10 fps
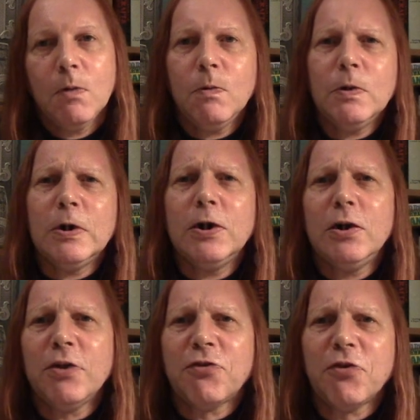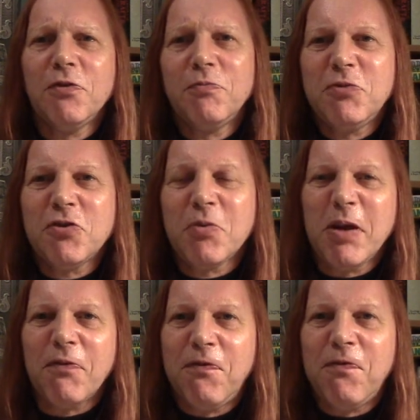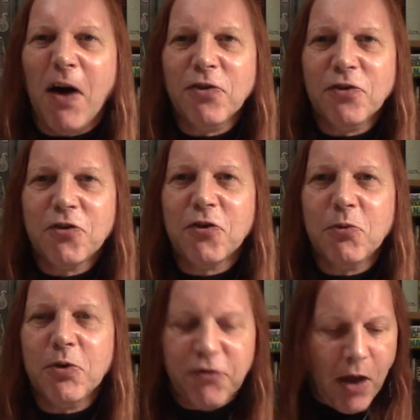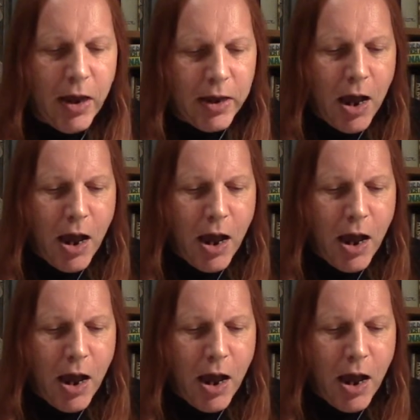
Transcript: well, sort of just a bit of fun, shall we say?